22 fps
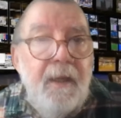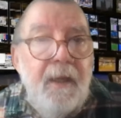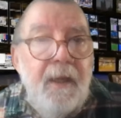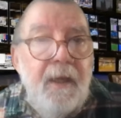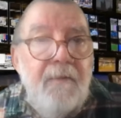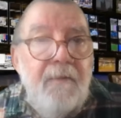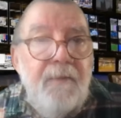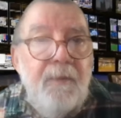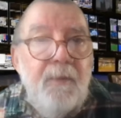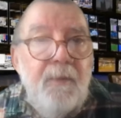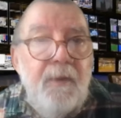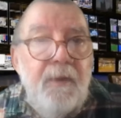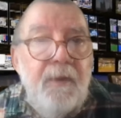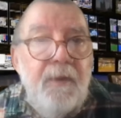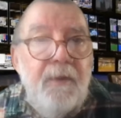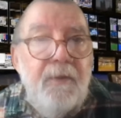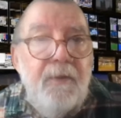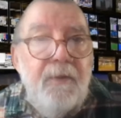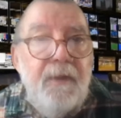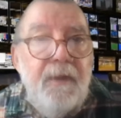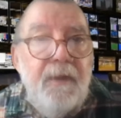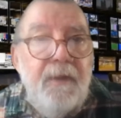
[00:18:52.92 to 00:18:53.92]
Everyone
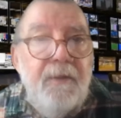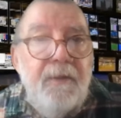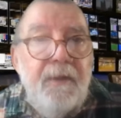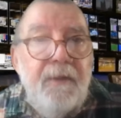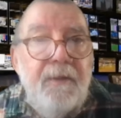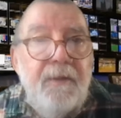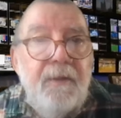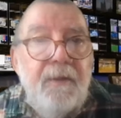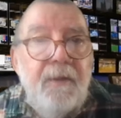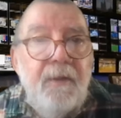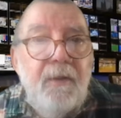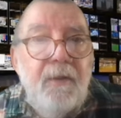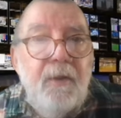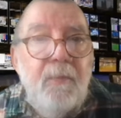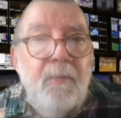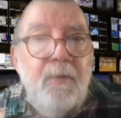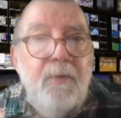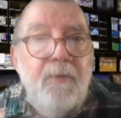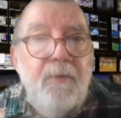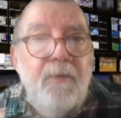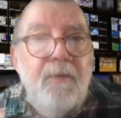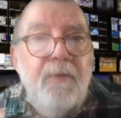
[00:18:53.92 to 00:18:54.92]
agrees that the
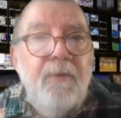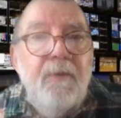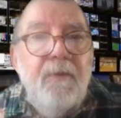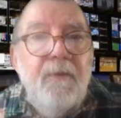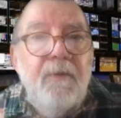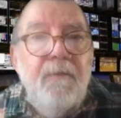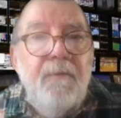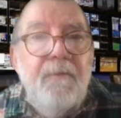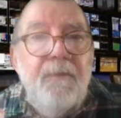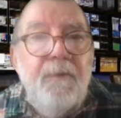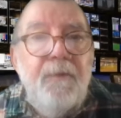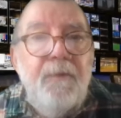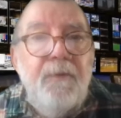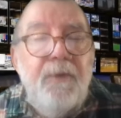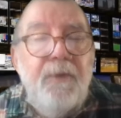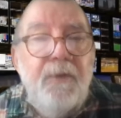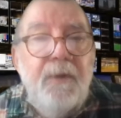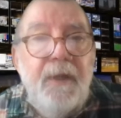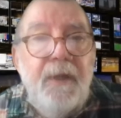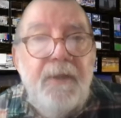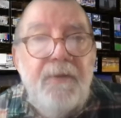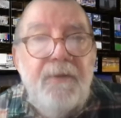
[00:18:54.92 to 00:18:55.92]
global food
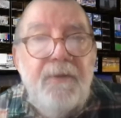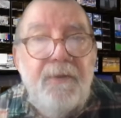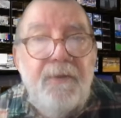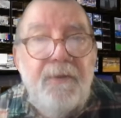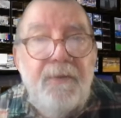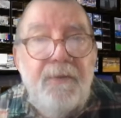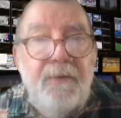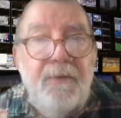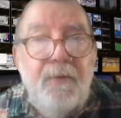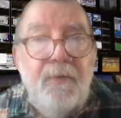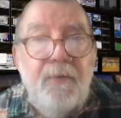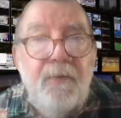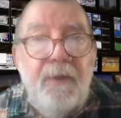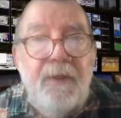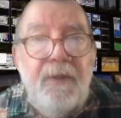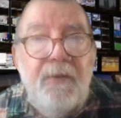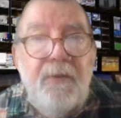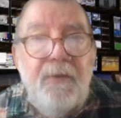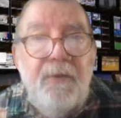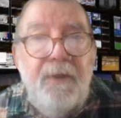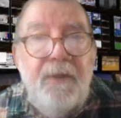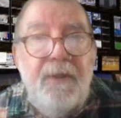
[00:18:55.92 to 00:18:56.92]
crisis is going
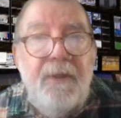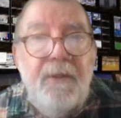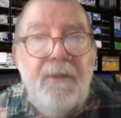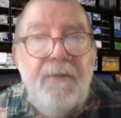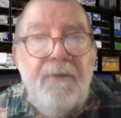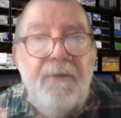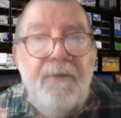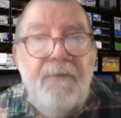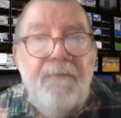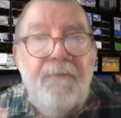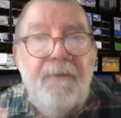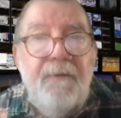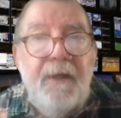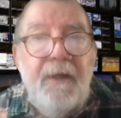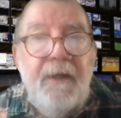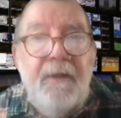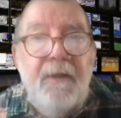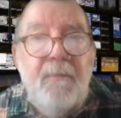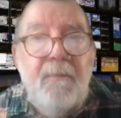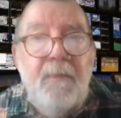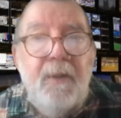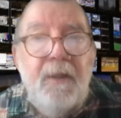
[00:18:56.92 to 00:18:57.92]
to intensify
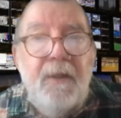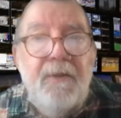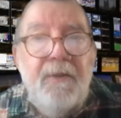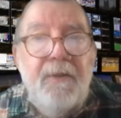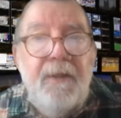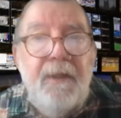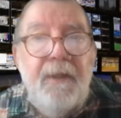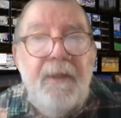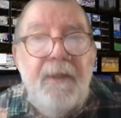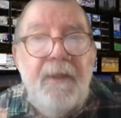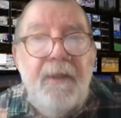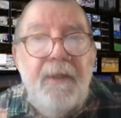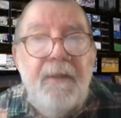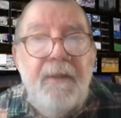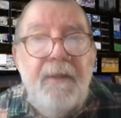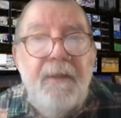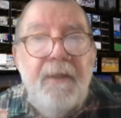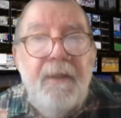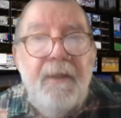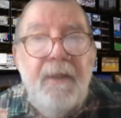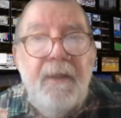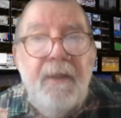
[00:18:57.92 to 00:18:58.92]
in the months ahead.
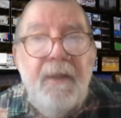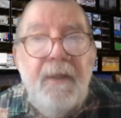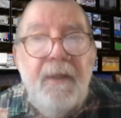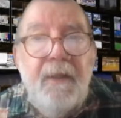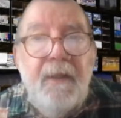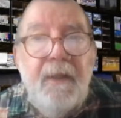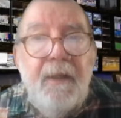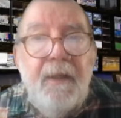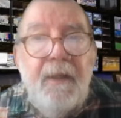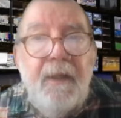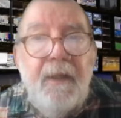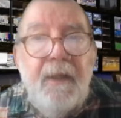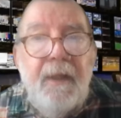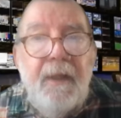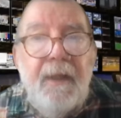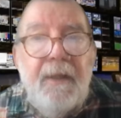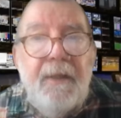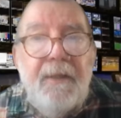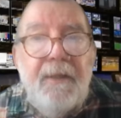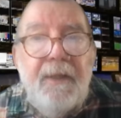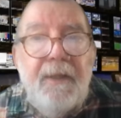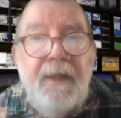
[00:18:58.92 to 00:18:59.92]

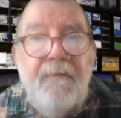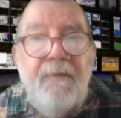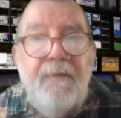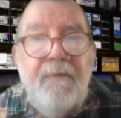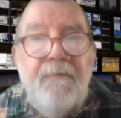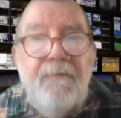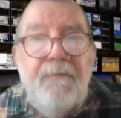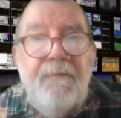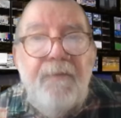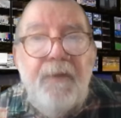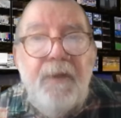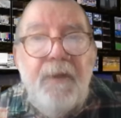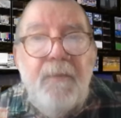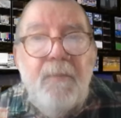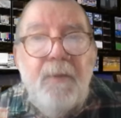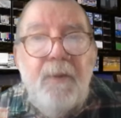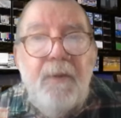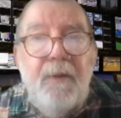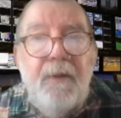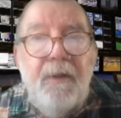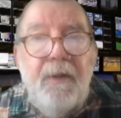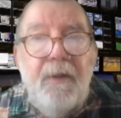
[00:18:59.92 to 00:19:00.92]
And David
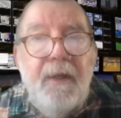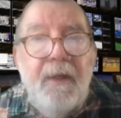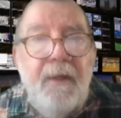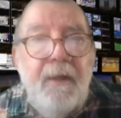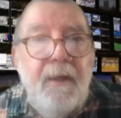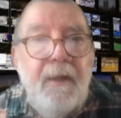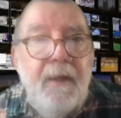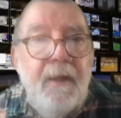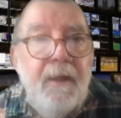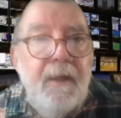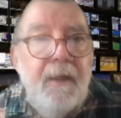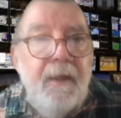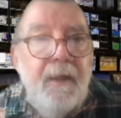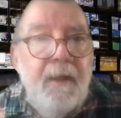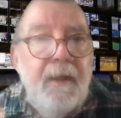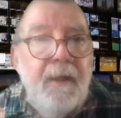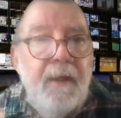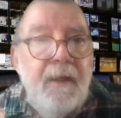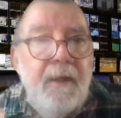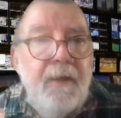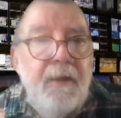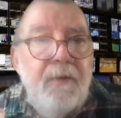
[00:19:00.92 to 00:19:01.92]
Friedberg
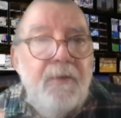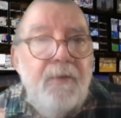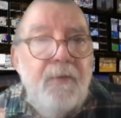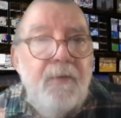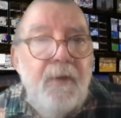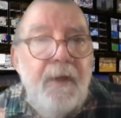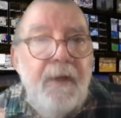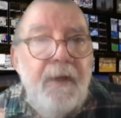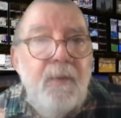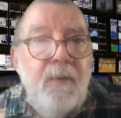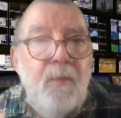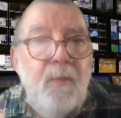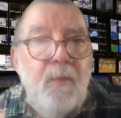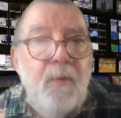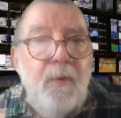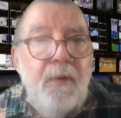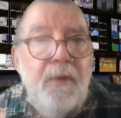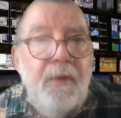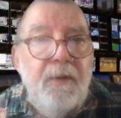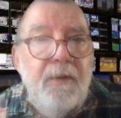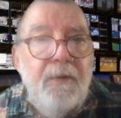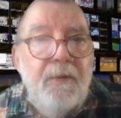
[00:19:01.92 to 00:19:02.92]
is trying to
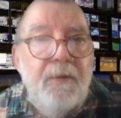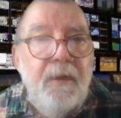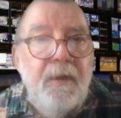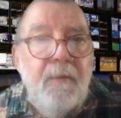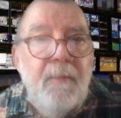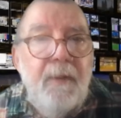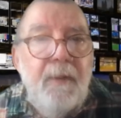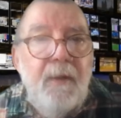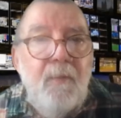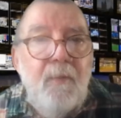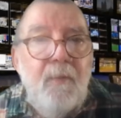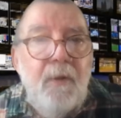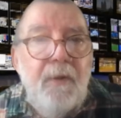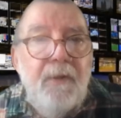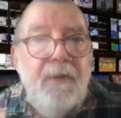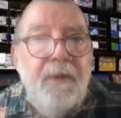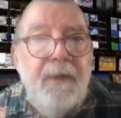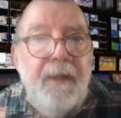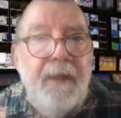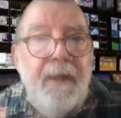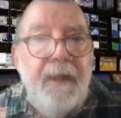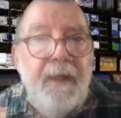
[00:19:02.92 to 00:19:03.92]
warn us about what
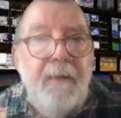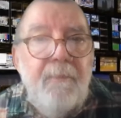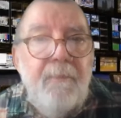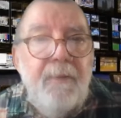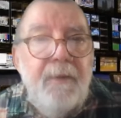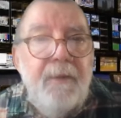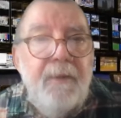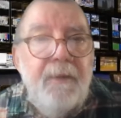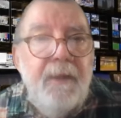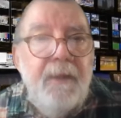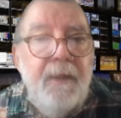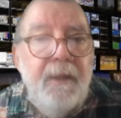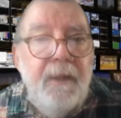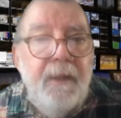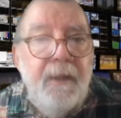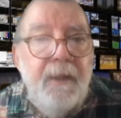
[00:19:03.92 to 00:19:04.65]
could happen